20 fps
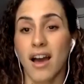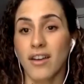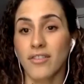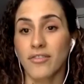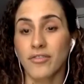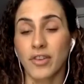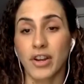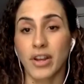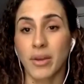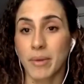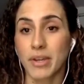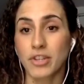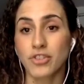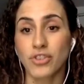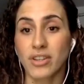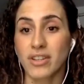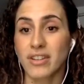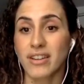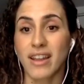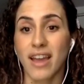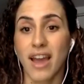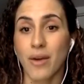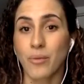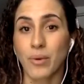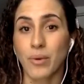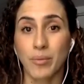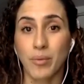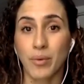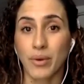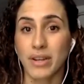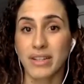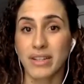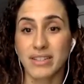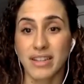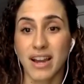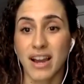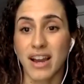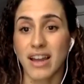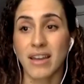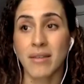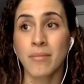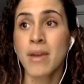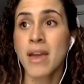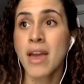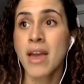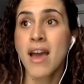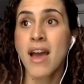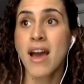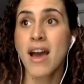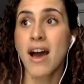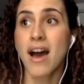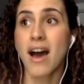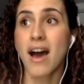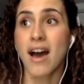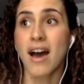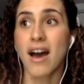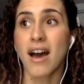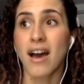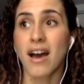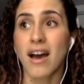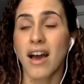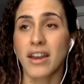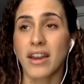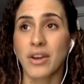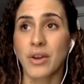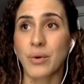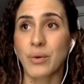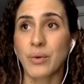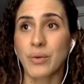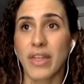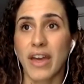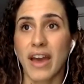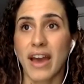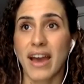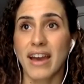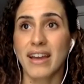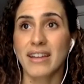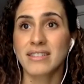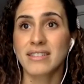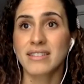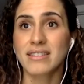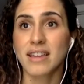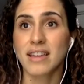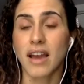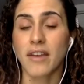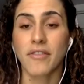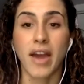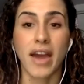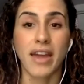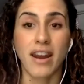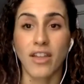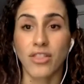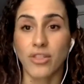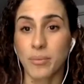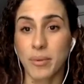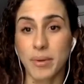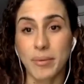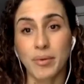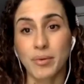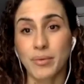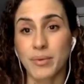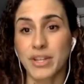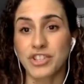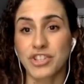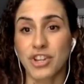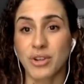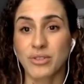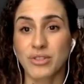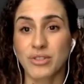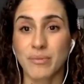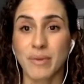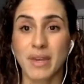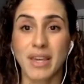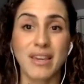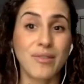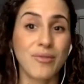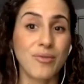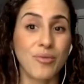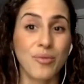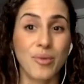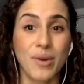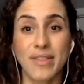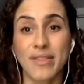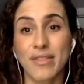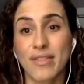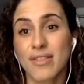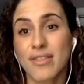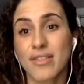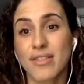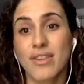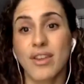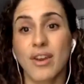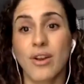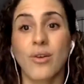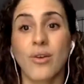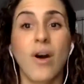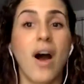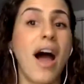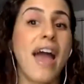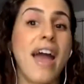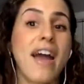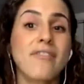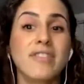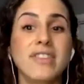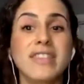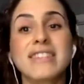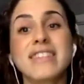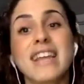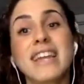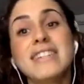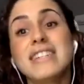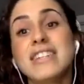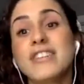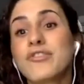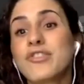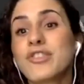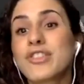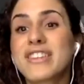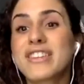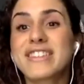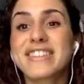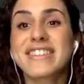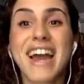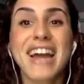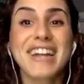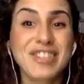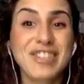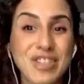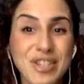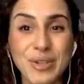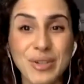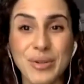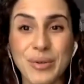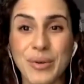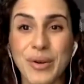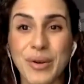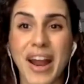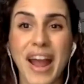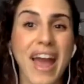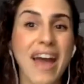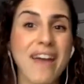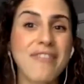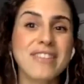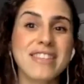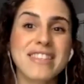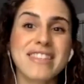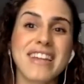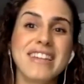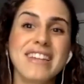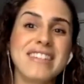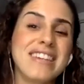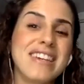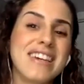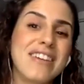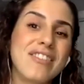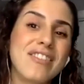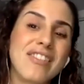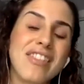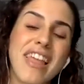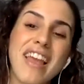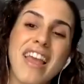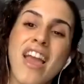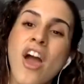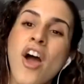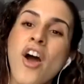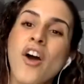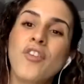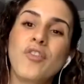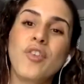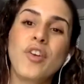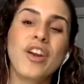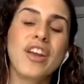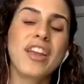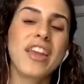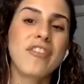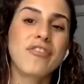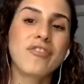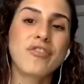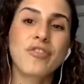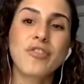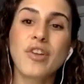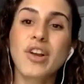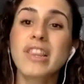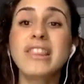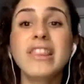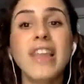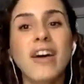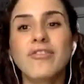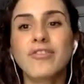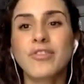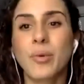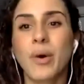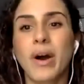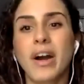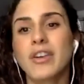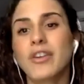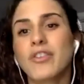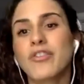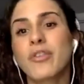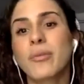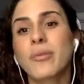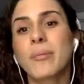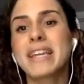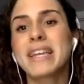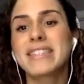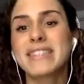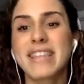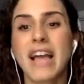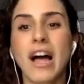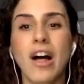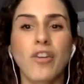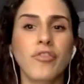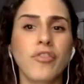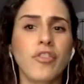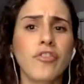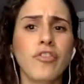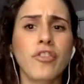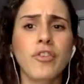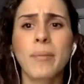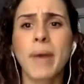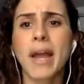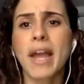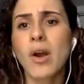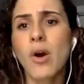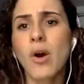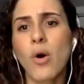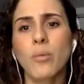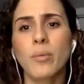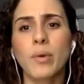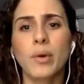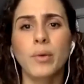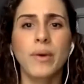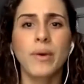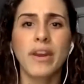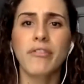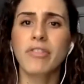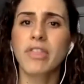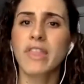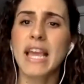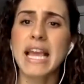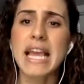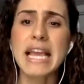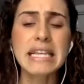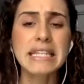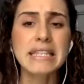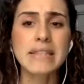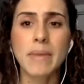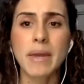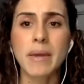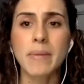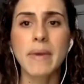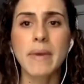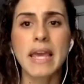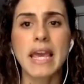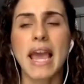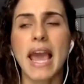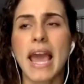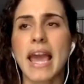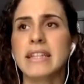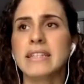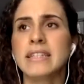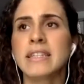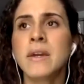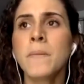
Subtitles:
for commission at one point in time. I know that I've had other people reach out to me with, I have this idea for this tattoo, or I have this idea like for a gift for a loved one or for myself or for my home or whatever the case may be. And